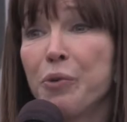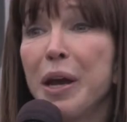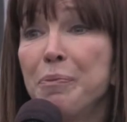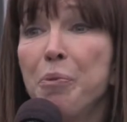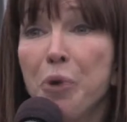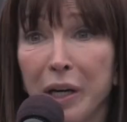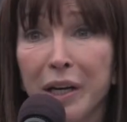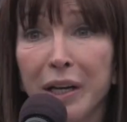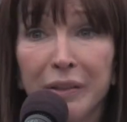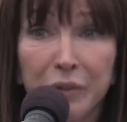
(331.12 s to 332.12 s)
great book,
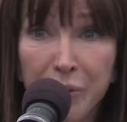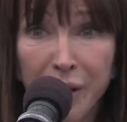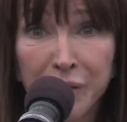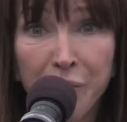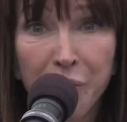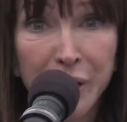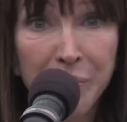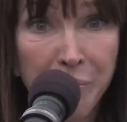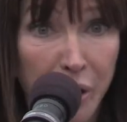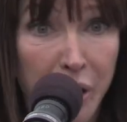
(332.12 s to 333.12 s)

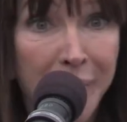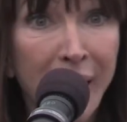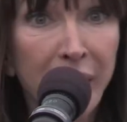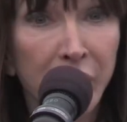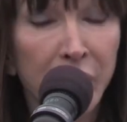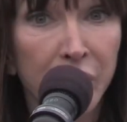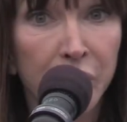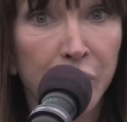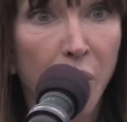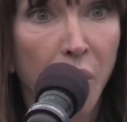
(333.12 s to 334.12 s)
2014 book, Command and
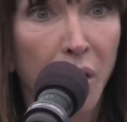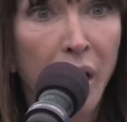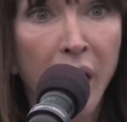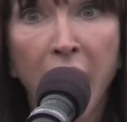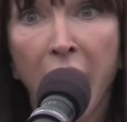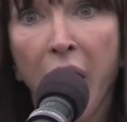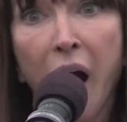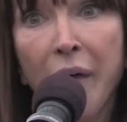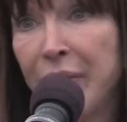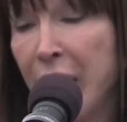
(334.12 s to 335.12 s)
Control,
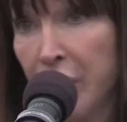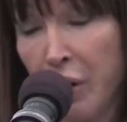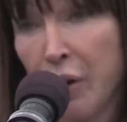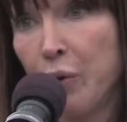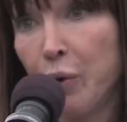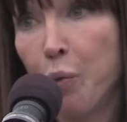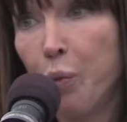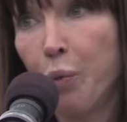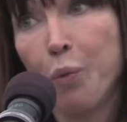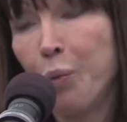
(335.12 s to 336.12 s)
that
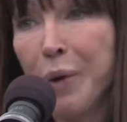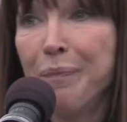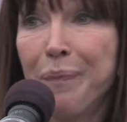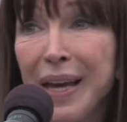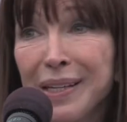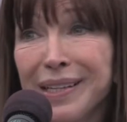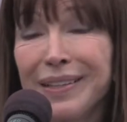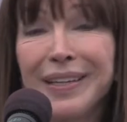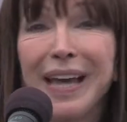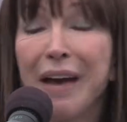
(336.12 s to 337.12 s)
we
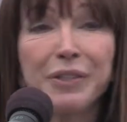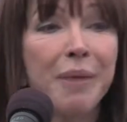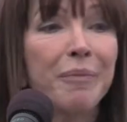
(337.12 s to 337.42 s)
basically have